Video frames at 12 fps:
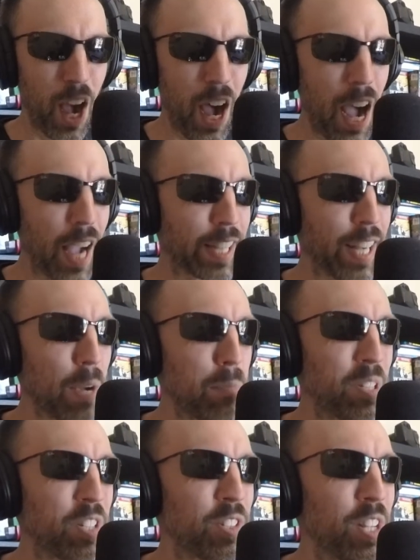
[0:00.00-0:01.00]
I can't
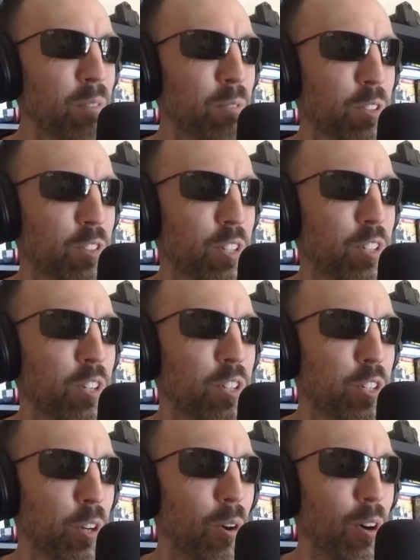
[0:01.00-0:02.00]
be seen with such a
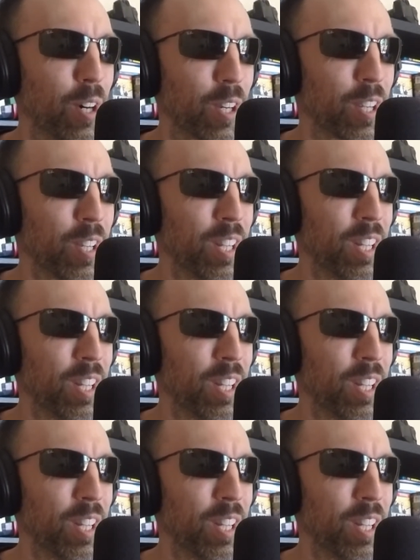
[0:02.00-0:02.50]
dork.